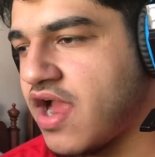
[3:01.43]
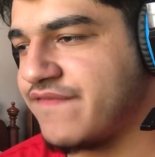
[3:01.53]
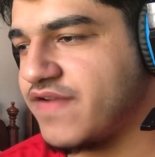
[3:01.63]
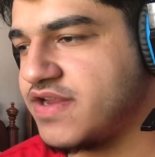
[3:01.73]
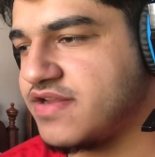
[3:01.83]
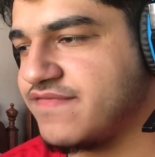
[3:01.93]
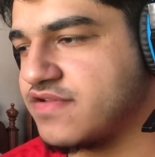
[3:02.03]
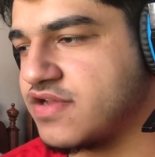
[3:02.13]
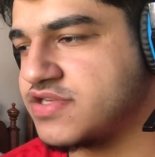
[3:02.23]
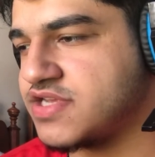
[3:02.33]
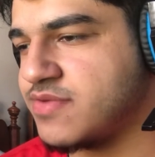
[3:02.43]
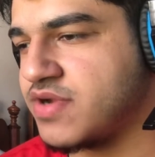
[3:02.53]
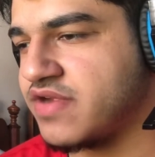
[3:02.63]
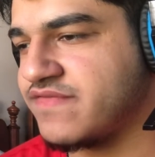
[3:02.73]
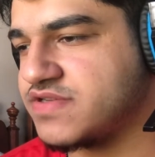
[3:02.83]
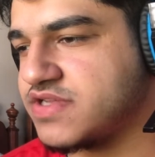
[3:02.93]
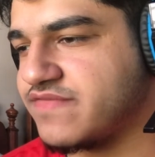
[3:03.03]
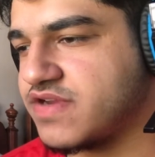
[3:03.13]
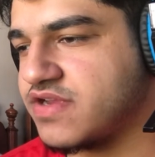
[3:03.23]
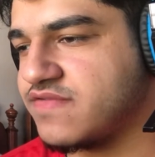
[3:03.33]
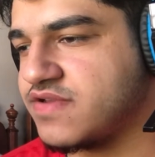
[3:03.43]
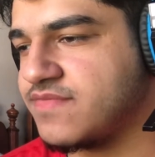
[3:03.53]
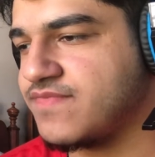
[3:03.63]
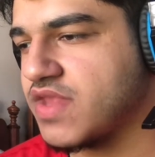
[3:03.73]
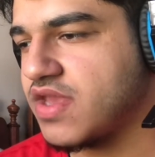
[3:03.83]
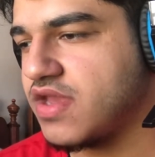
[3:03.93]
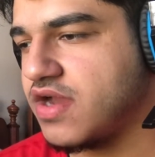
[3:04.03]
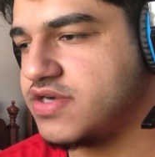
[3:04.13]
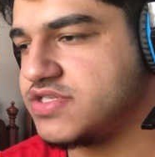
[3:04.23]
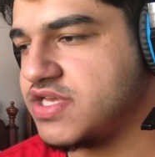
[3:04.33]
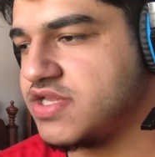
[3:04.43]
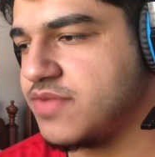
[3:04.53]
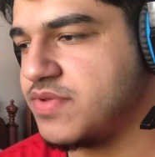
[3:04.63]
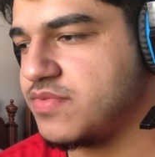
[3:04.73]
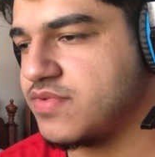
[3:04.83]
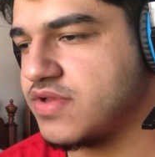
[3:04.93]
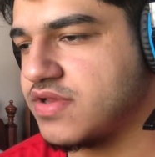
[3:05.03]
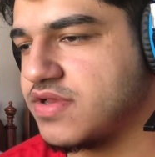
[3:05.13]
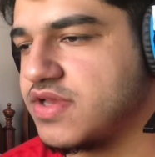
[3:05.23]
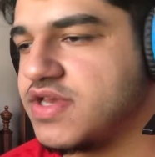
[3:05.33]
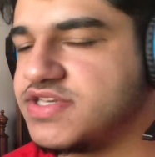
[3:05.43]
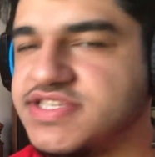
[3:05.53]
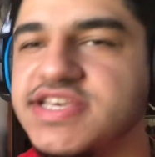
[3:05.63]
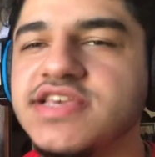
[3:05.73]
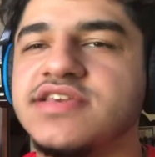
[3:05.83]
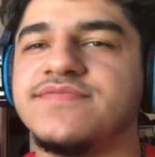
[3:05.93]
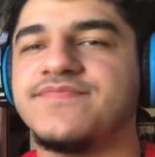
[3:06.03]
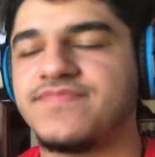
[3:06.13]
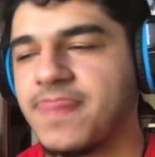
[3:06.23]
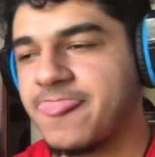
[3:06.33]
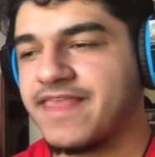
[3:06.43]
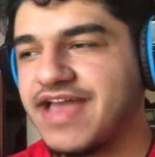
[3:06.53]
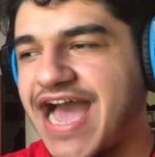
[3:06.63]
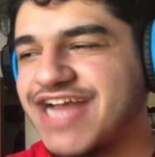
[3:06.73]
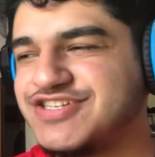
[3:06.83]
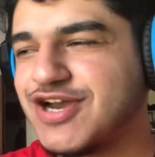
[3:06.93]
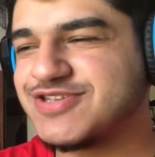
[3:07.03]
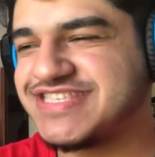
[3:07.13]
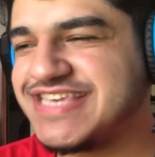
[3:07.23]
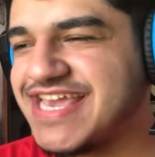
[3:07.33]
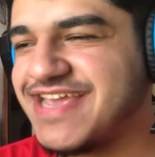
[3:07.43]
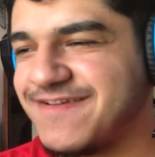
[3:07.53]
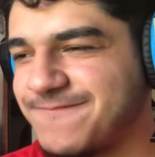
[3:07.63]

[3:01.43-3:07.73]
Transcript: find it difficult to understand, but I have to forgive them. Understand that people. C. I chose C.